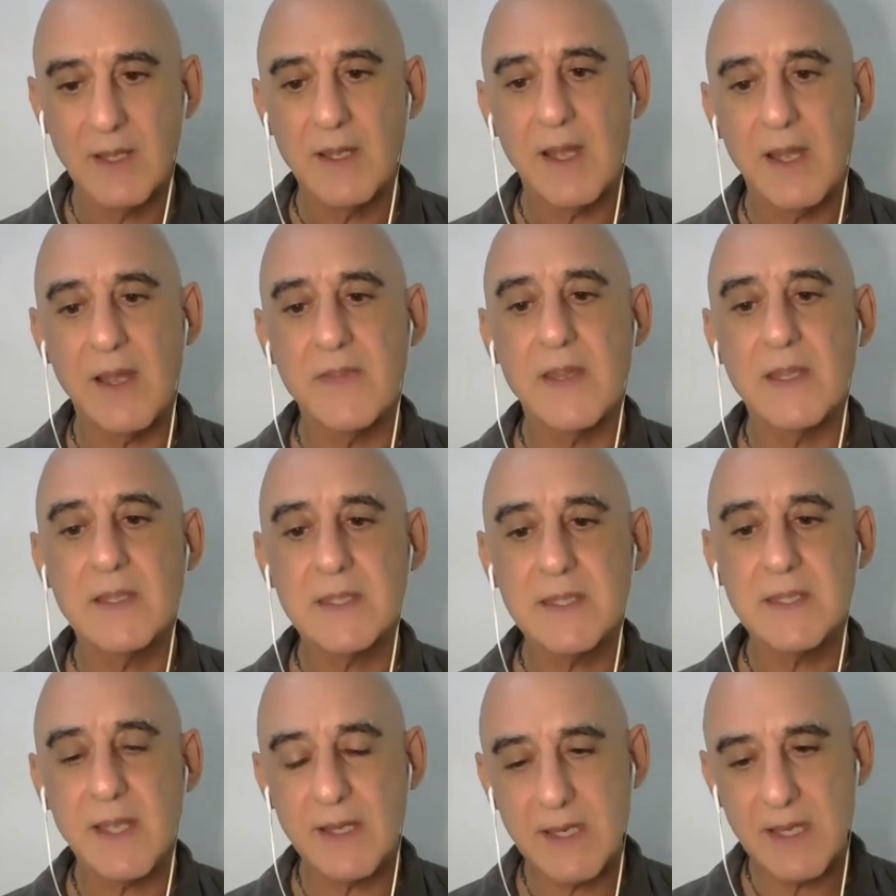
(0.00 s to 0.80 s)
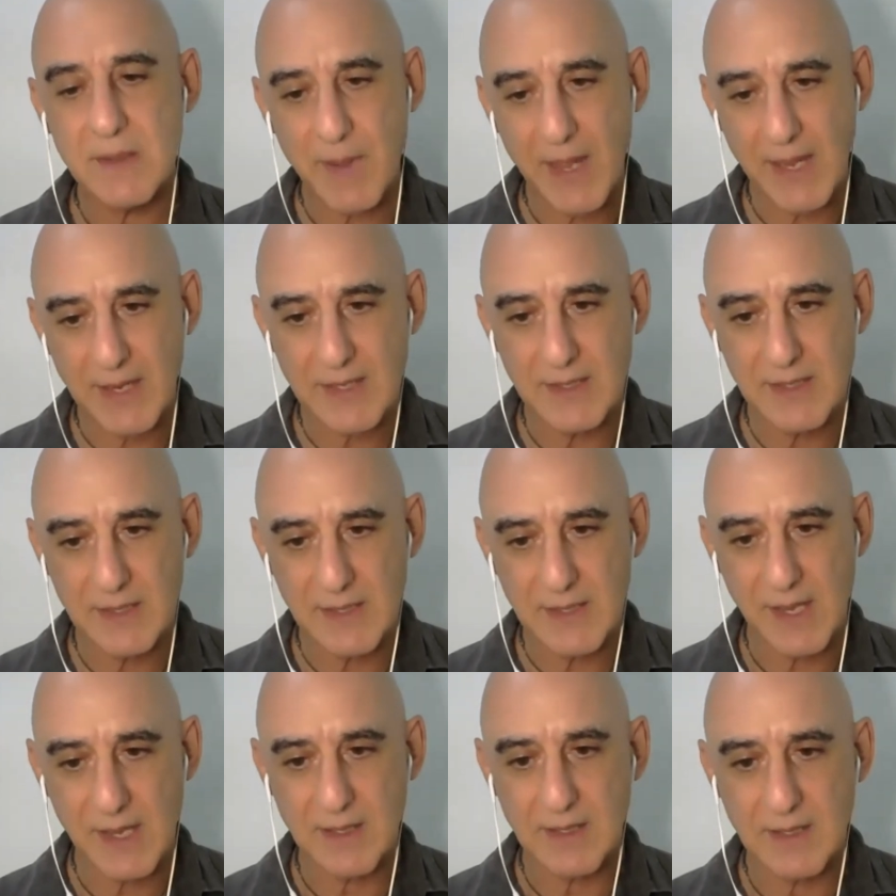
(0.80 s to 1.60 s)
and then sign it back in
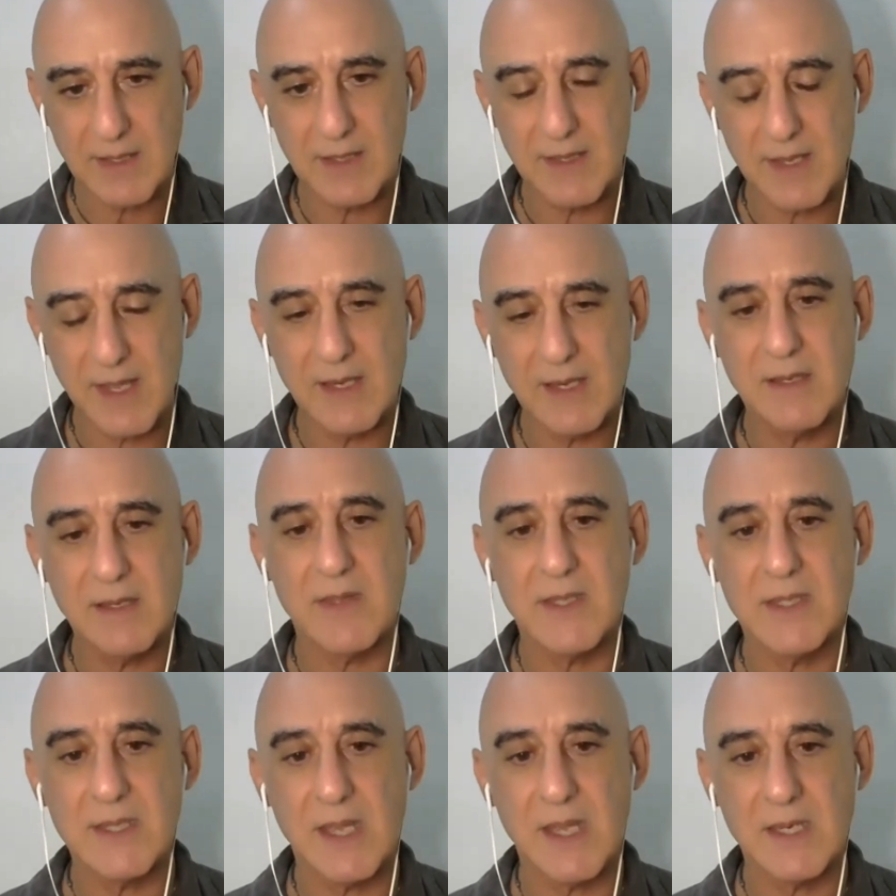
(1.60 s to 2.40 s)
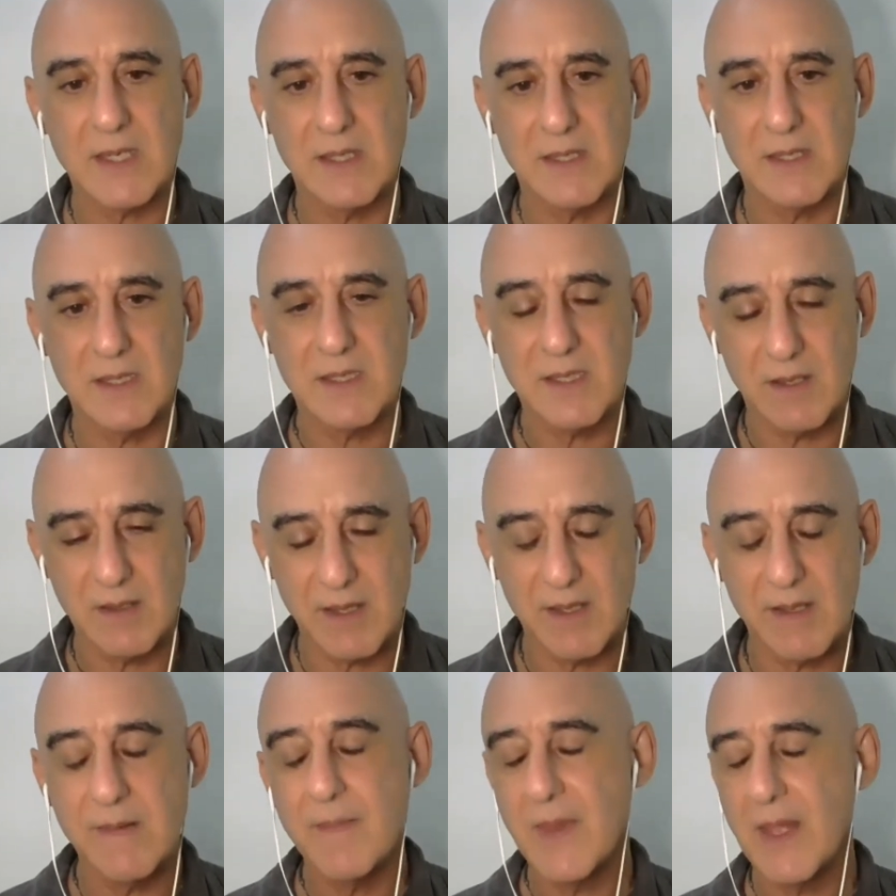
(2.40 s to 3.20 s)
again at the end of the session so
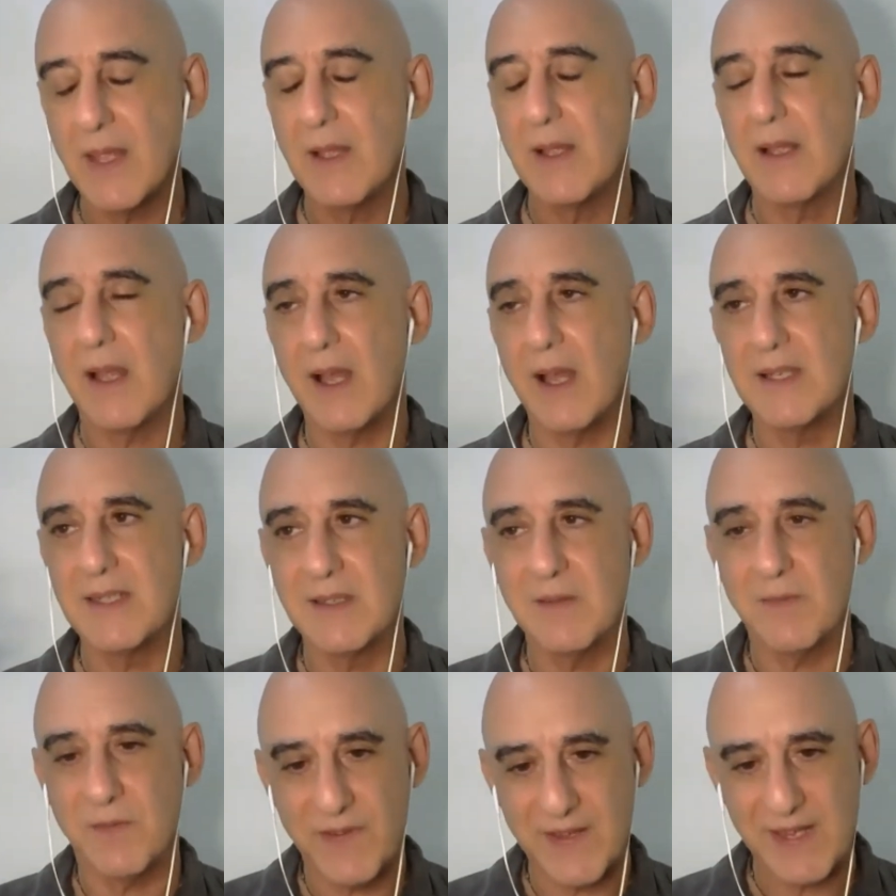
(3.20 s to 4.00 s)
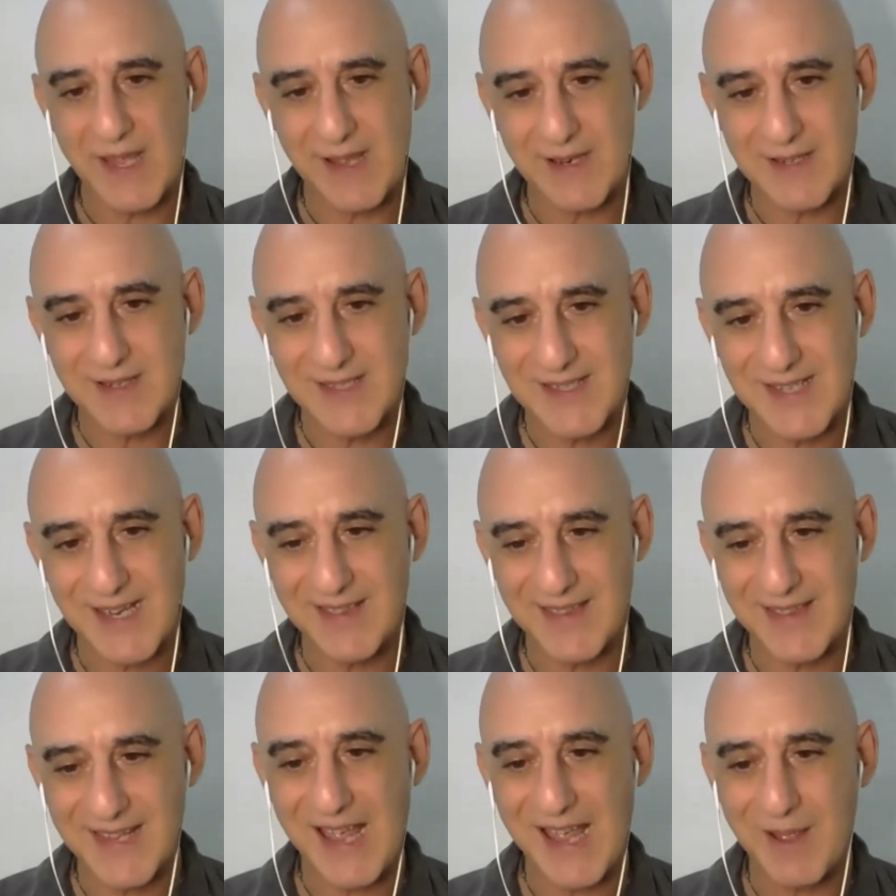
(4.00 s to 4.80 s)
that I didn't forget to
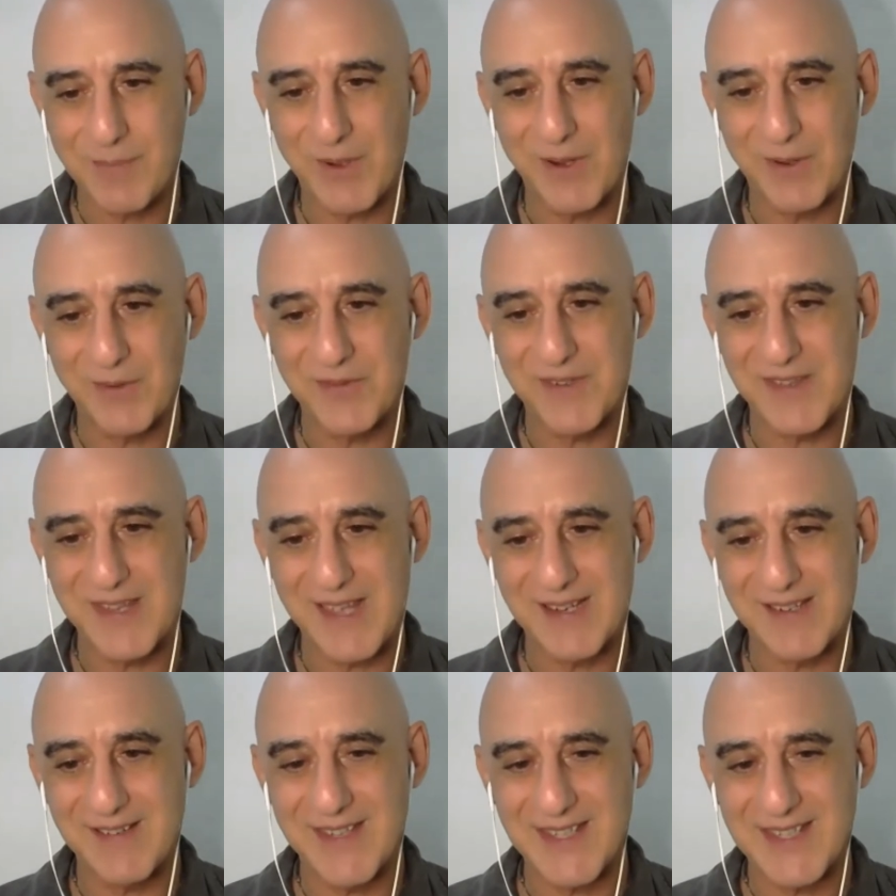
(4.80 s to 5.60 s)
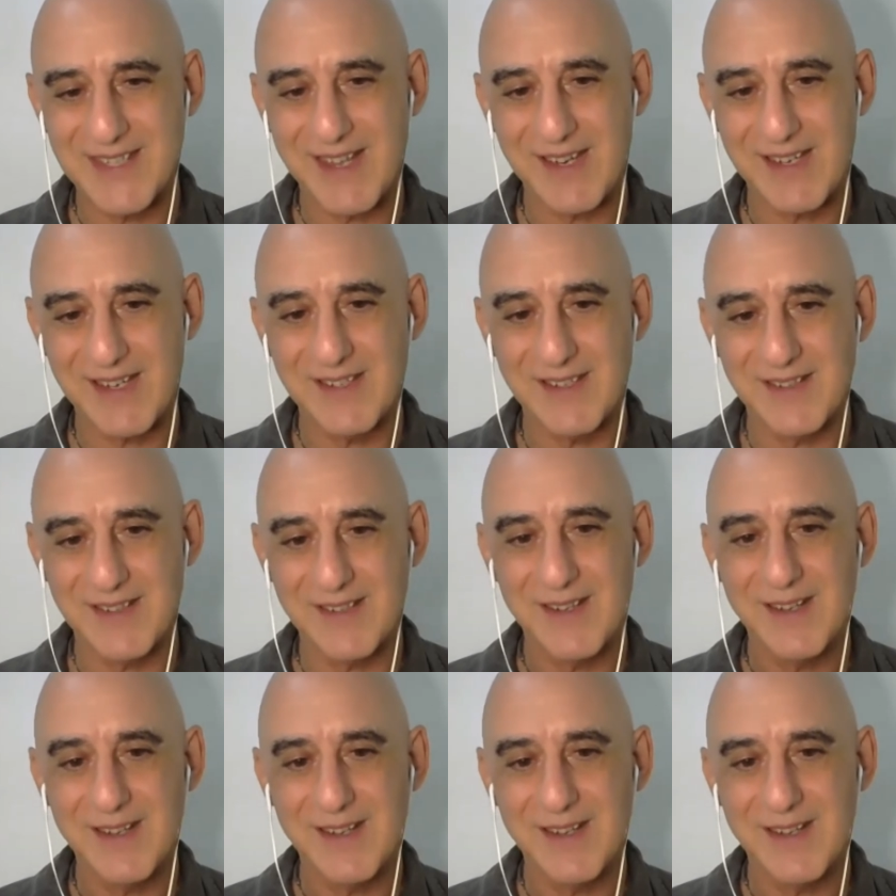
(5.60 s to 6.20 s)
take the cap off at the end of the session.